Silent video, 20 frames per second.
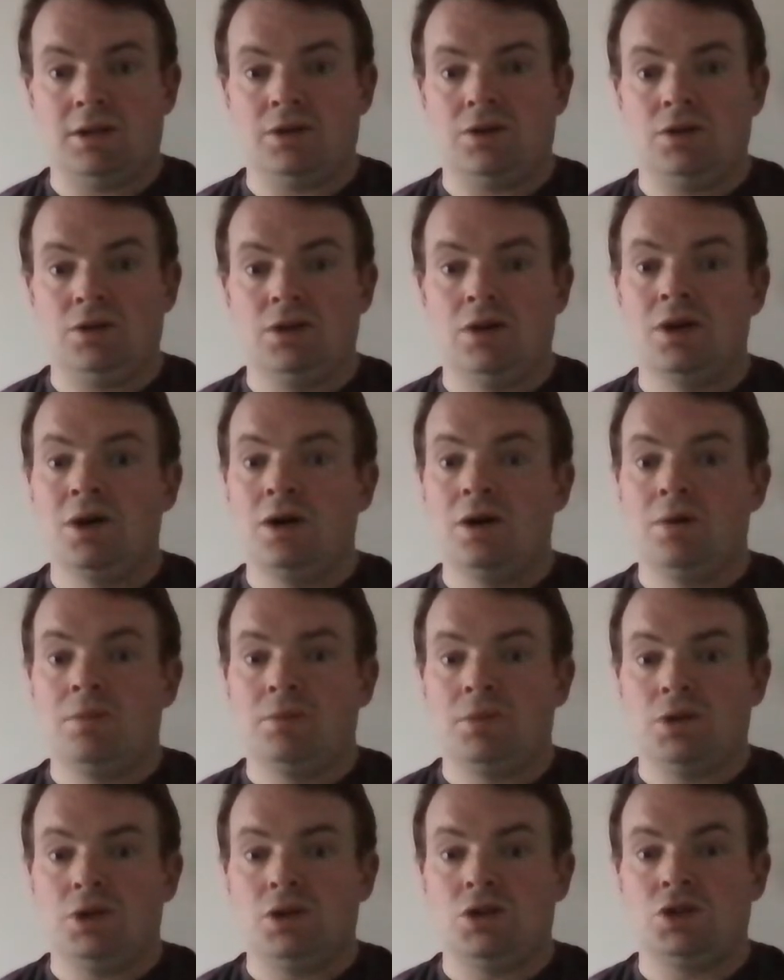it to,
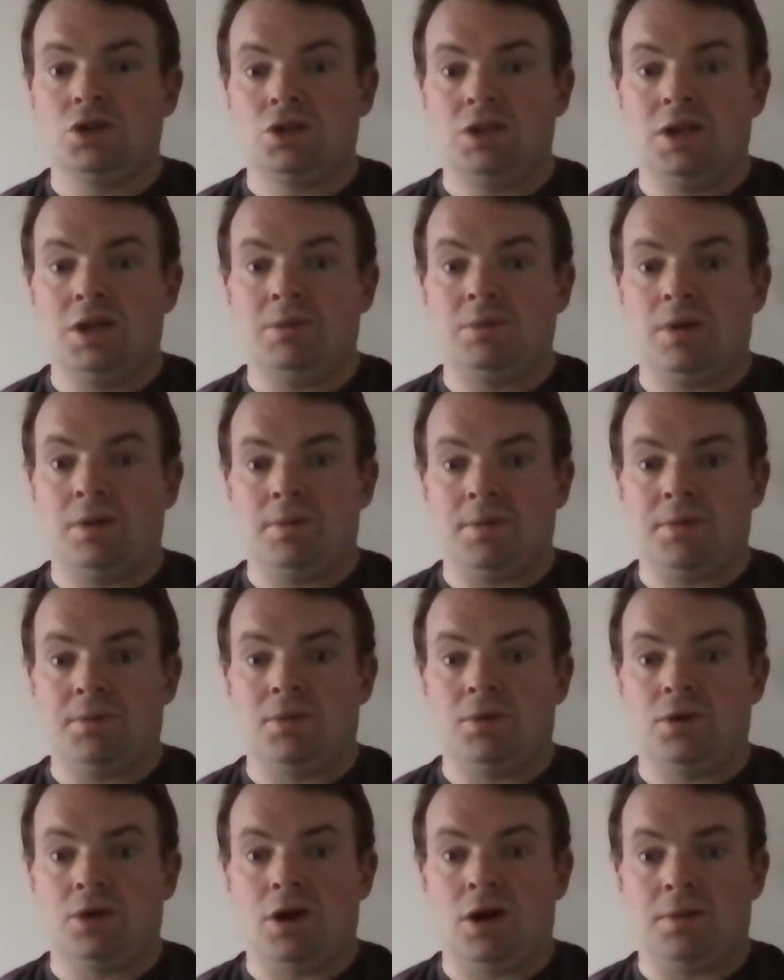but you just need to be a bit
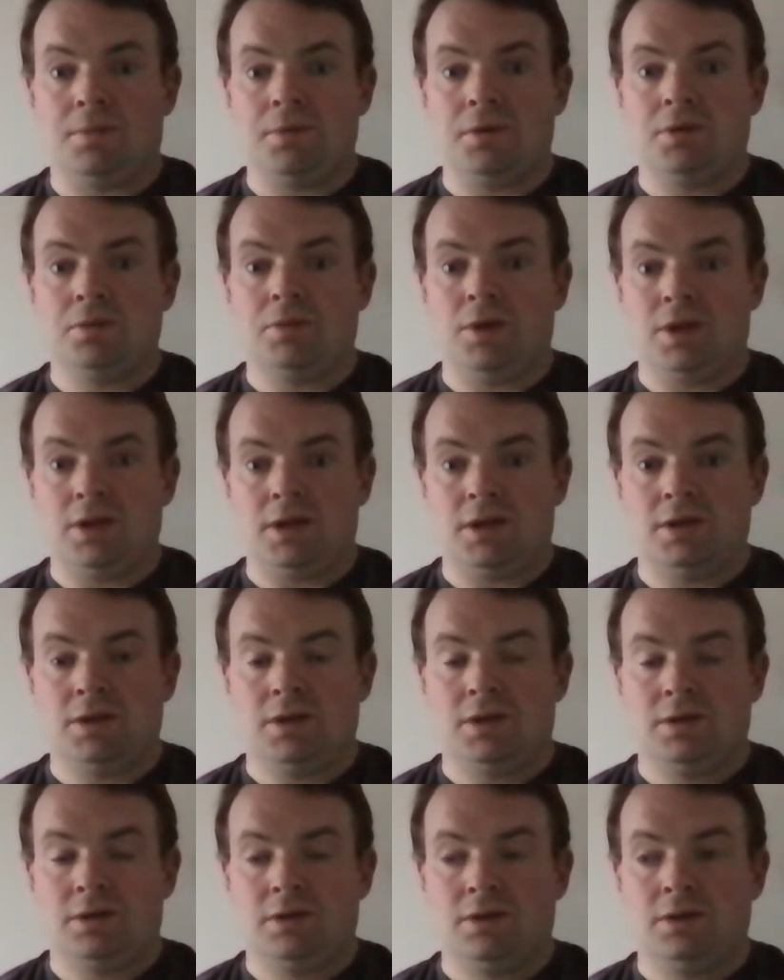more confident with it.